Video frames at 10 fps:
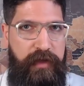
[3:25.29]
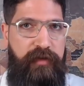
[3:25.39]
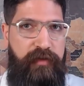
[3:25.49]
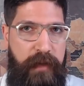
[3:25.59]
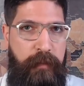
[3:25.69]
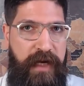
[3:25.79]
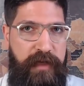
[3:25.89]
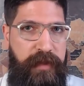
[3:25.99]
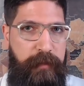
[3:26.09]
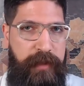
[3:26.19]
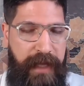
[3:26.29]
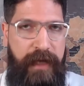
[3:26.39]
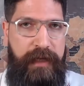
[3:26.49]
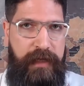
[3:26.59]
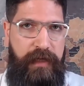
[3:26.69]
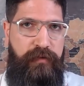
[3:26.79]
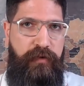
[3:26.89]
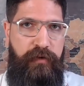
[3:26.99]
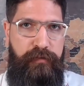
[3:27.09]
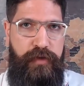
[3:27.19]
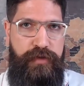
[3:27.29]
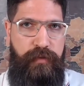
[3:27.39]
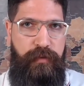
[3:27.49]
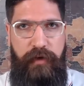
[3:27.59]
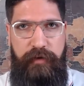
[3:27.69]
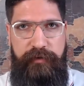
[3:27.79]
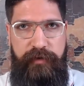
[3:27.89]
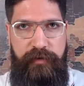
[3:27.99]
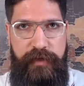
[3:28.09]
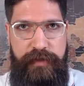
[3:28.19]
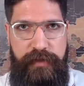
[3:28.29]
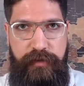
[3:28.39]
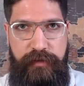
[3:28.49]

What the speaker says: Israel might be planning for future wars in the region.